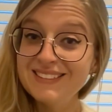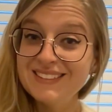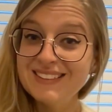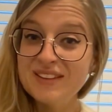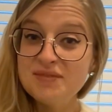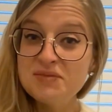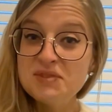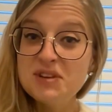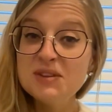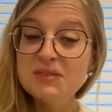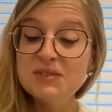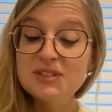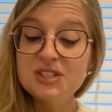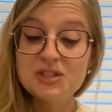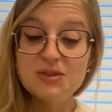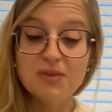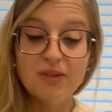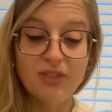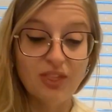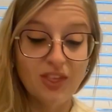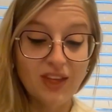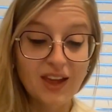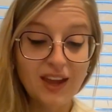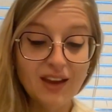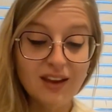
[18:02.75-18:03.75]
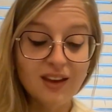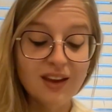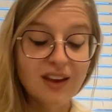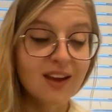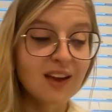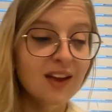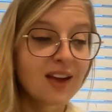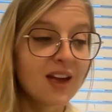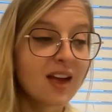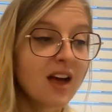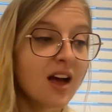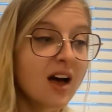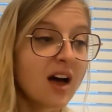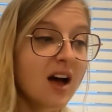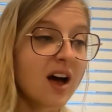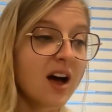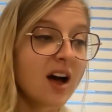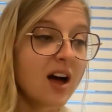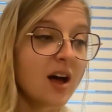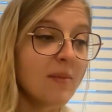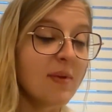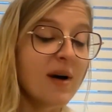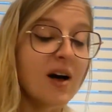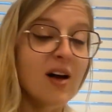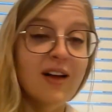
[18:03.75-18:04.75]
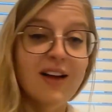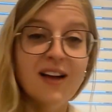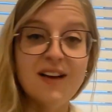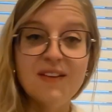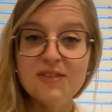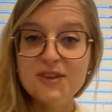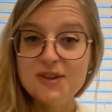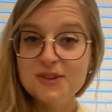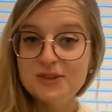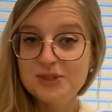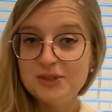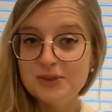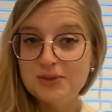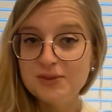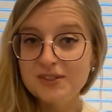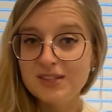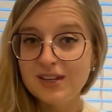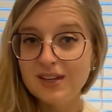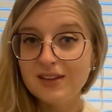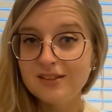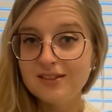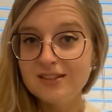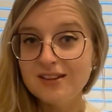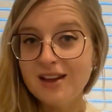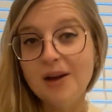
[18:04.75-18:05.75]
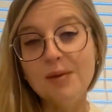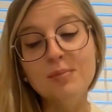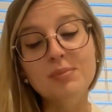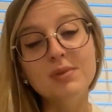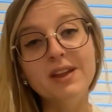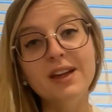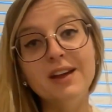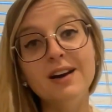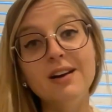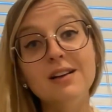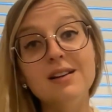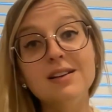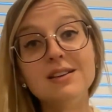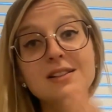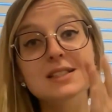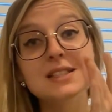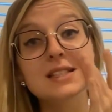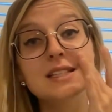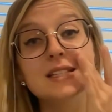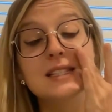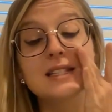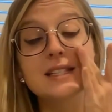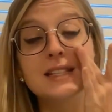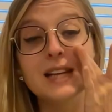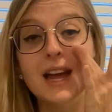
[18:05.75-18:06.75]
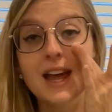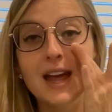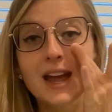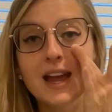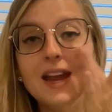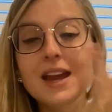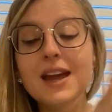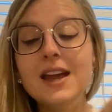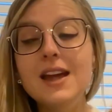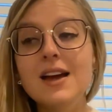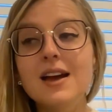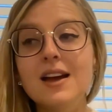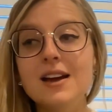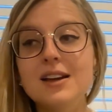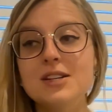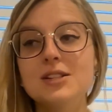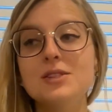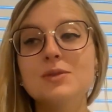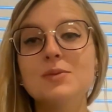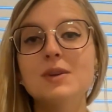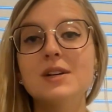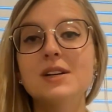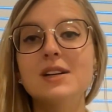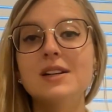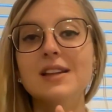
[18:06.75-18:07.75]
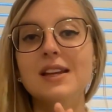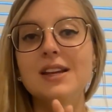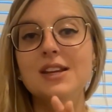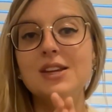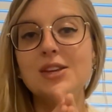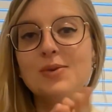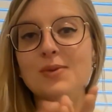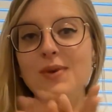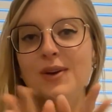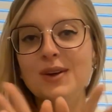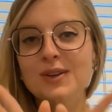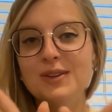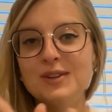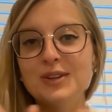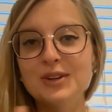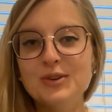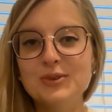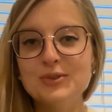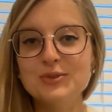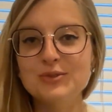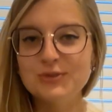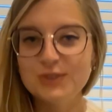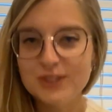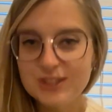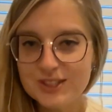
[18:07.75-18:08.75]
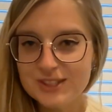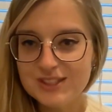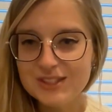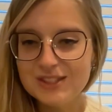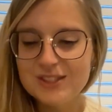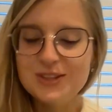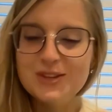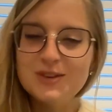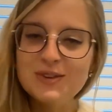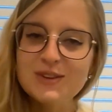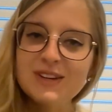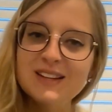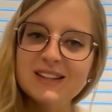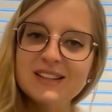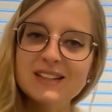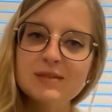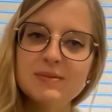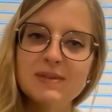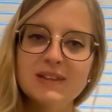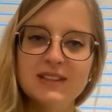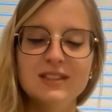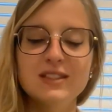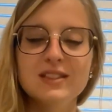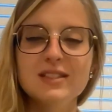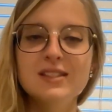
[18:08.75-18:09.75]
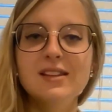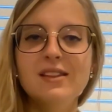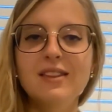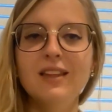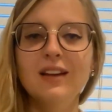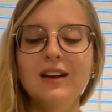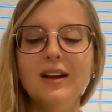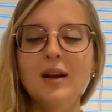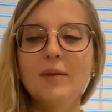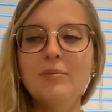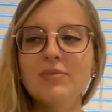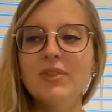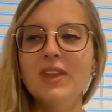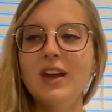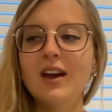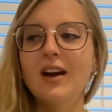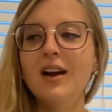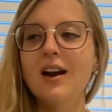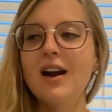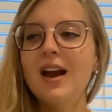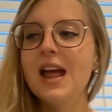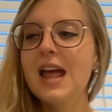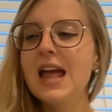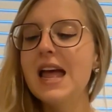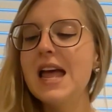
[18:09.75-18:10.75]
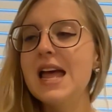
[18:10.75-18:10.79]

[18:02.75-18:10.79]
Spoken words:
Let me know what you think. I'll have those new scents up later on today. I just wanted to let you all know first so you can expect to see that up there.